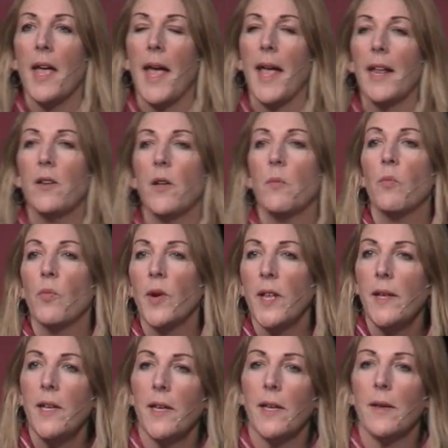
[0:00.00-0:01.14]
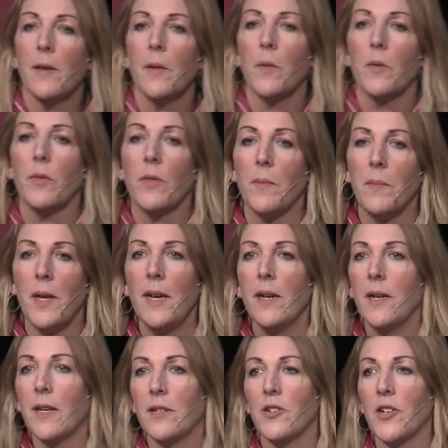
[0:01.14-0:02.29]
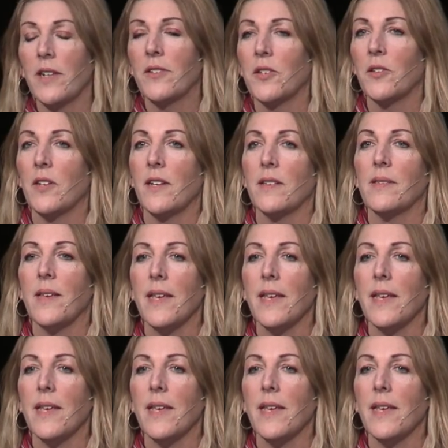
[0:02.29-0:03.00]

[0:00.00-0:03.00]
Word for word: And, and really, the meaning of gentleness